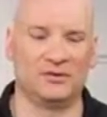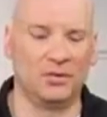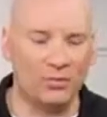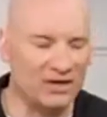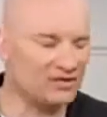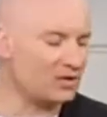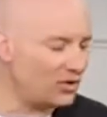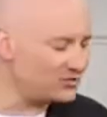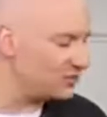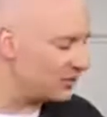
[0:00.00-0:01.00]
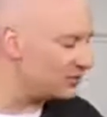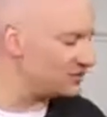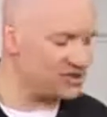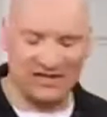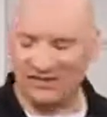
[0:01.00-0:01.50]
We also
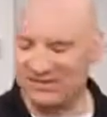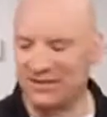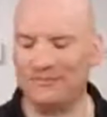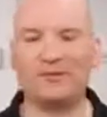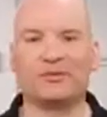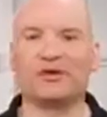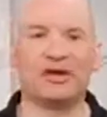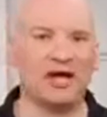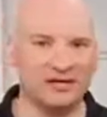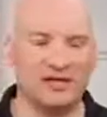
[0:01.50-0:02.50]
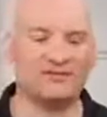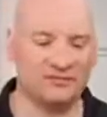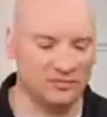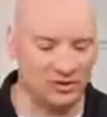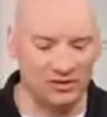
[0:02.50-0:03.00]
understand that some people are not
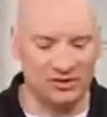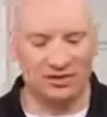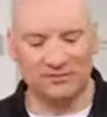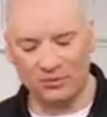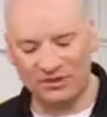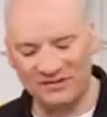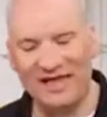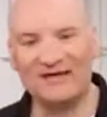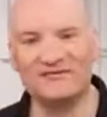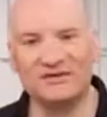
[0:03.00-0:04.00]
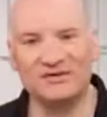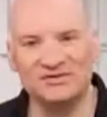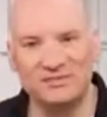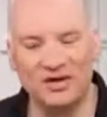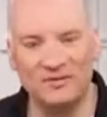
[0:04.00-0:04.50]
comfortable putting that very
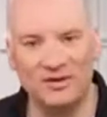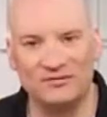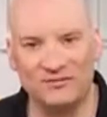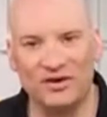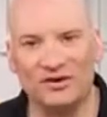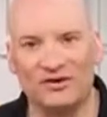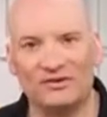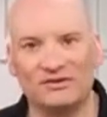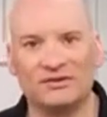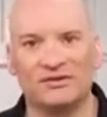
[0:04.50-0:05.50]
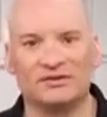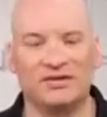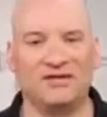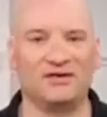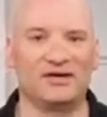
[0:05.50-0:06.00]
small amount of oil
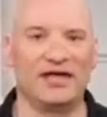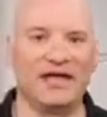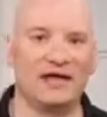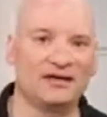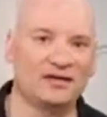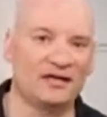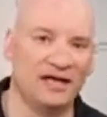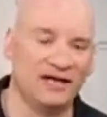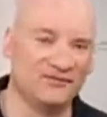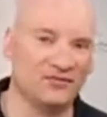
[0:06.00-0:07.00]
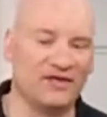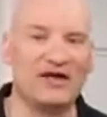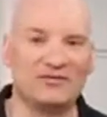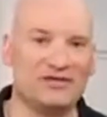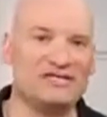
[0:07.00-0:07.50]
in their can. And for
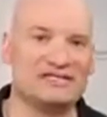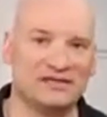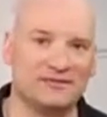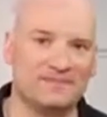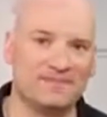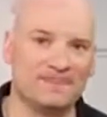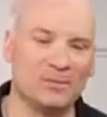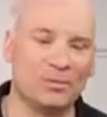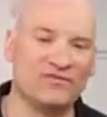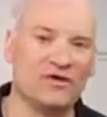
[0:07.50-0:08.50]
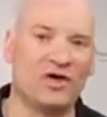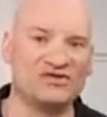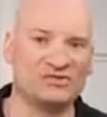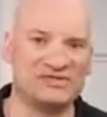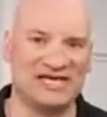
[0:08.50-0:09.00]
that reason, we've
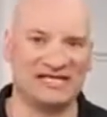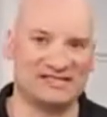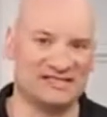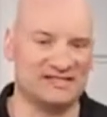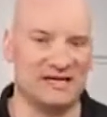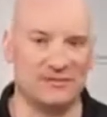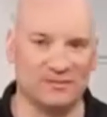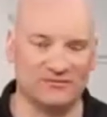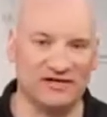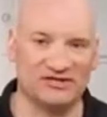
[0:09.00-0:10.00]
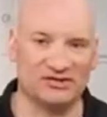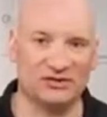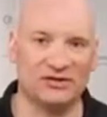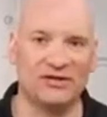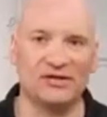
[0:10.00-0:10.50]
also tested Saber
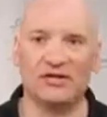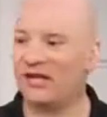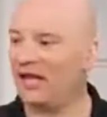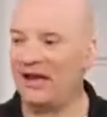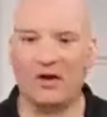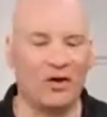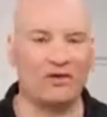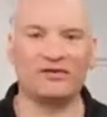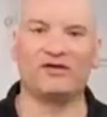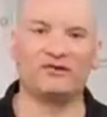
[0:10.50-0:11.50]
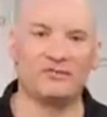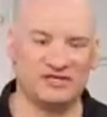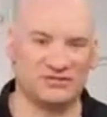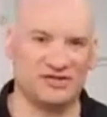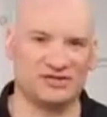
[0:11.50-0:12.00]
Professional at all the other
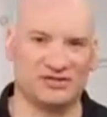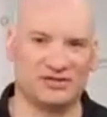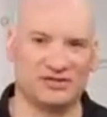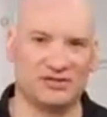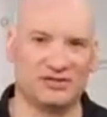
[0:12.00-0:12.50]
mix ratios.